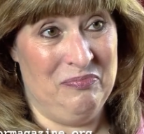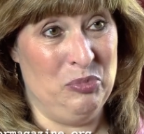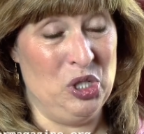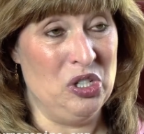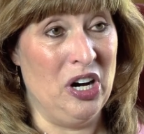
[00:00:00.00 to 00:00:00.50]

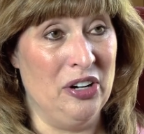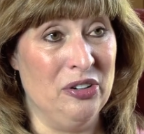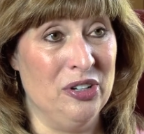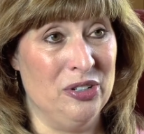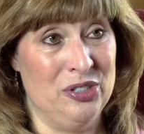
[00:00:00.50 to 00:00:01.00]
push
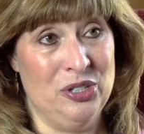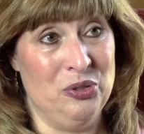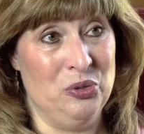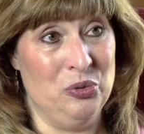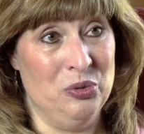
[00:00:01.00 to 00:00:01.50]
harder or
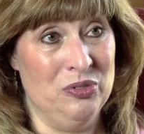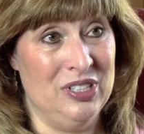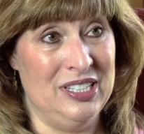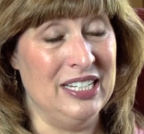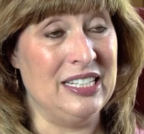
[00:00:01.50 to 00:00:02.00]
do
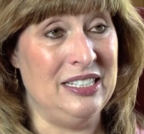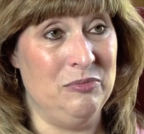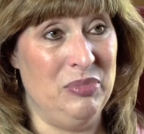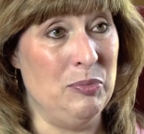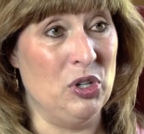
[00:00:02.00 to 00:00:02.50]
to dig
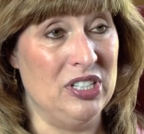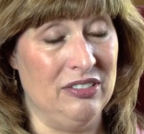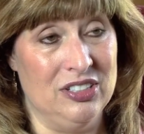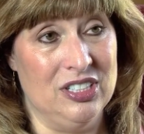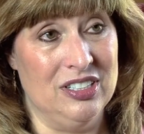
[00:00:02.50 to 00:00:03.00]
be more
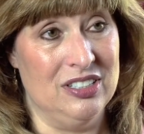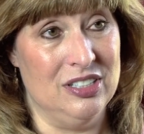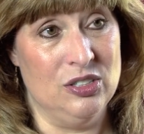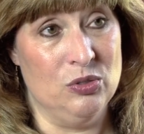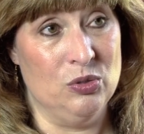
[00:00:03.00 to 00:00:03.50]
diligent to
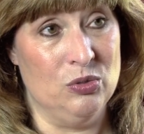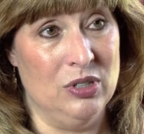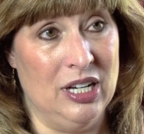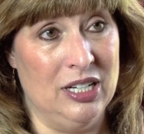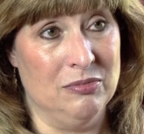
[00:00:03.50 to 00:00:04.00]
do
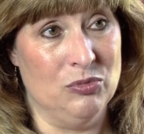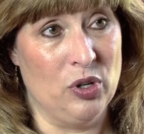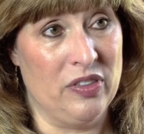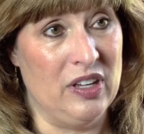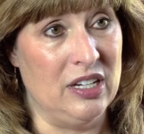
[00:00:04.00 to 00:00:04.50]
um,
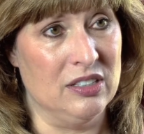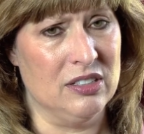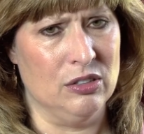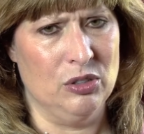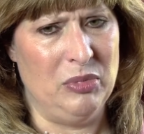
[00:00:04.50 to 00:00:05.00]
more things
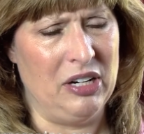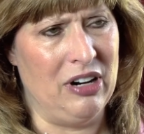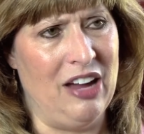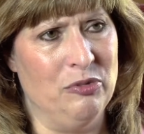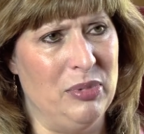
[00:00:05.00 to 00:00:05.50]
to learn my
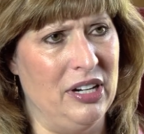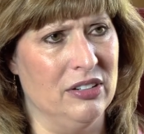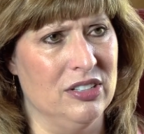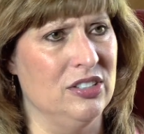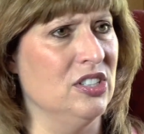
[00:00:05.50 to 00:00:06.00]
craft
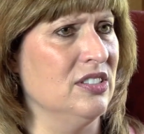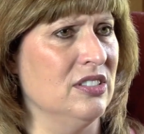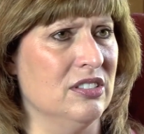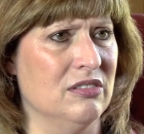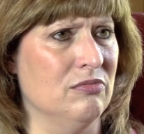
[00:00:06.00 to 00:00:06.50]
better to
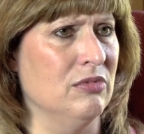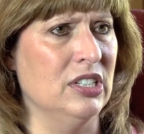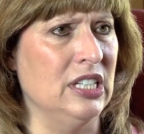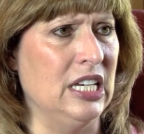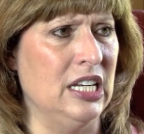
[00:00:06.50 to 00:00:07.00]
just
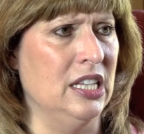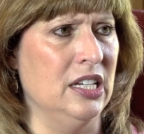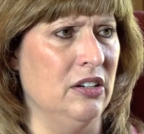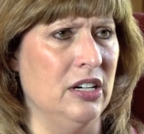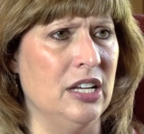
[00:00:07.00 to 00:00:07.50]
really get in
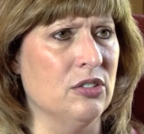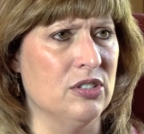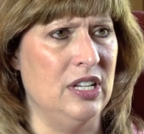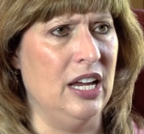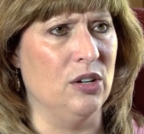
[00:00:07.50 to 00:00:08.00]
there and
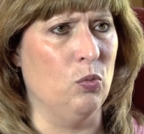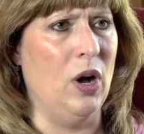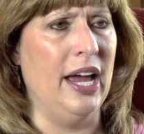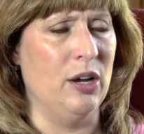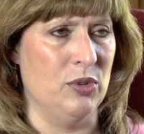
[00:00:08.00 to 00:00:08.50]
understand
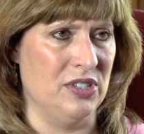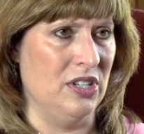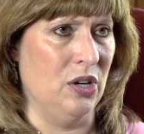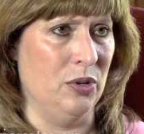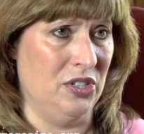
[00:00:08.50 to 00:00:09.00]
why it was a
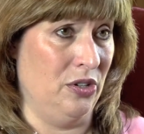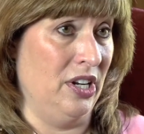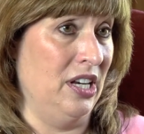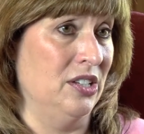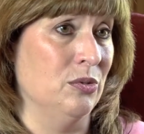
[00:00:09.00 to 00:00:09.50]
no and turn
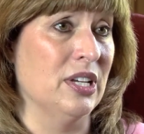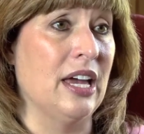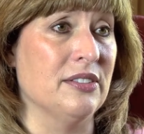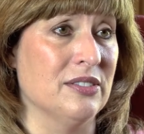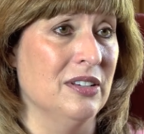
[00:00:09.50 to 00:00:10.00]
it into a
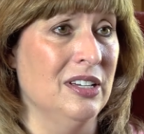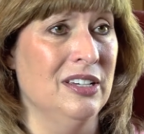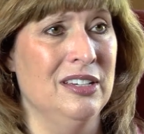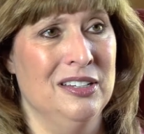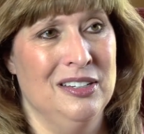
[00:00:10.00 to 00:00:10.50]
yes
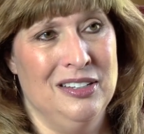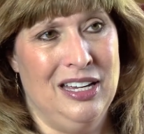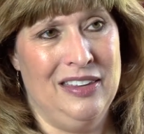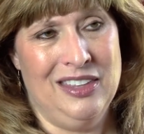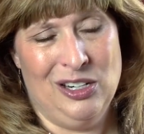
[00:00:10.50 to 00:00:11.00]

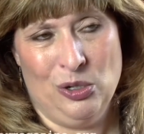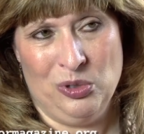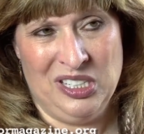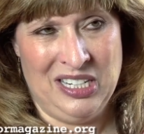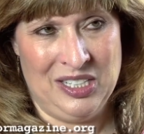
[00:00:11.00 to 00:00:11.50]
and that it
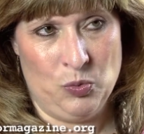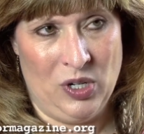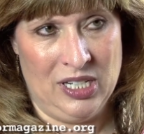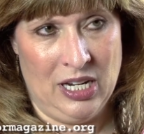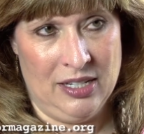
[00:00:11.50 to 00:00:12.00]
only takes
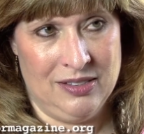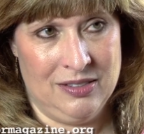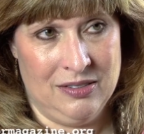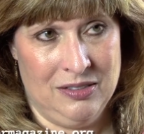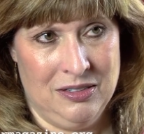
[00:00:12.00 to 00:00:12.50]
one
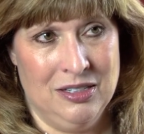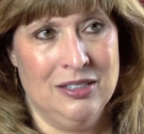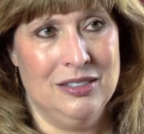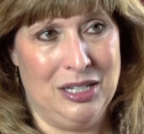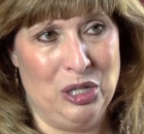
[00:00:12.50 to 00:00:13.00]
yes
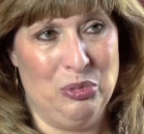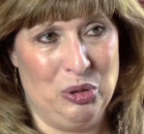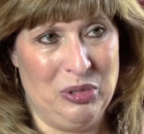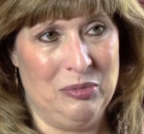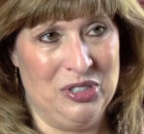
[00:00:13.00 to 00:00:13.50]
to get a
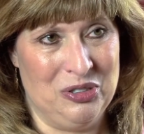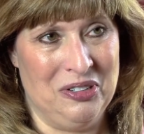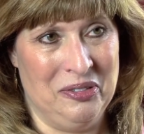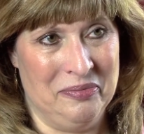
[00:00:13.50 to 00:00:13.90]
book published